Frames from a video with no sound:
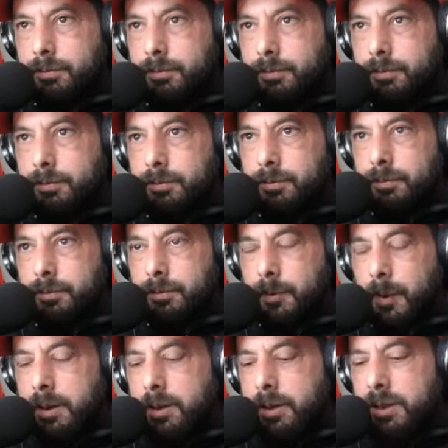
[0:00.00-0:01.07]
Mm.
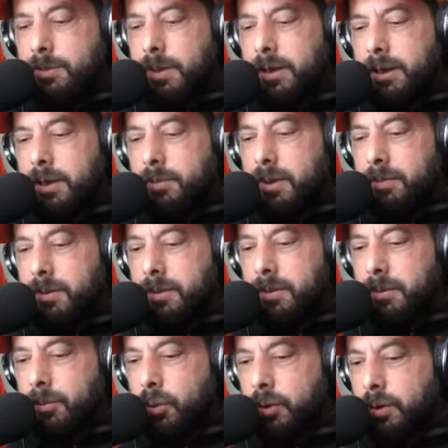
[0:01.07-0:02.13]
Can you explain a little bit
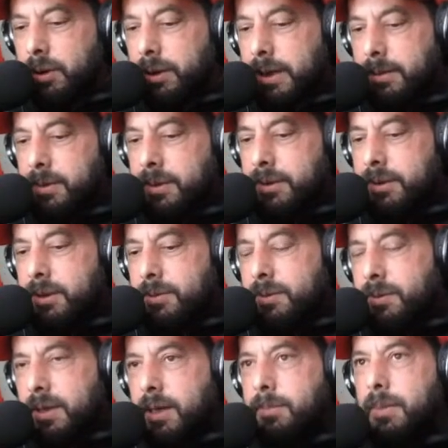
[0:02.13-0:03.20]
more in layman
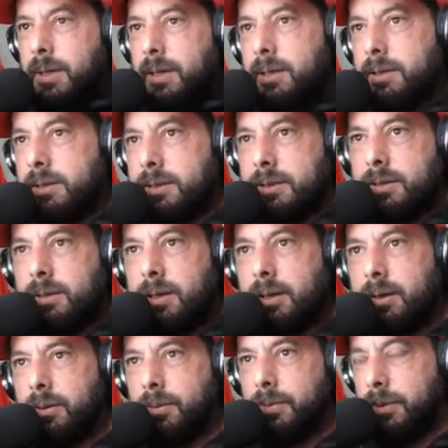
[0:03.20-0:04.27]
terms what that means? Like,
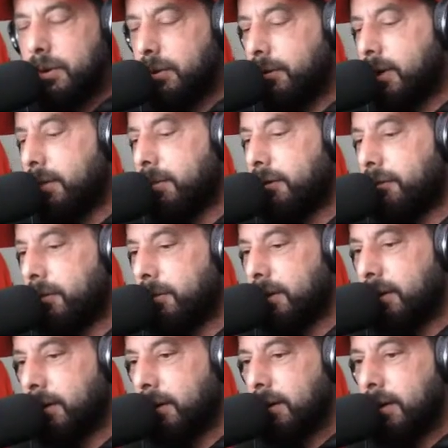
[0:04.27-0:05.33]
you know, you coming from
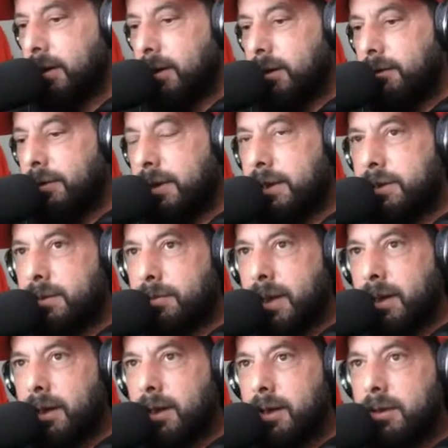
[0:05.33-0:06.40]
the financial
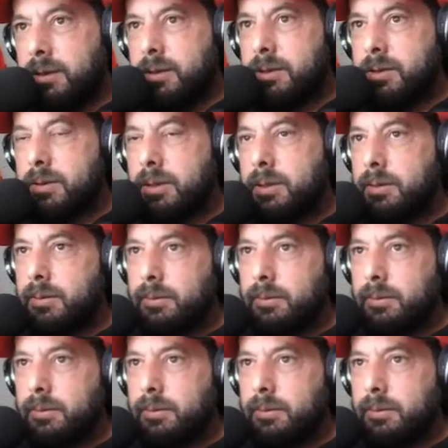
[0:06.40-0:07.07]
banking industry.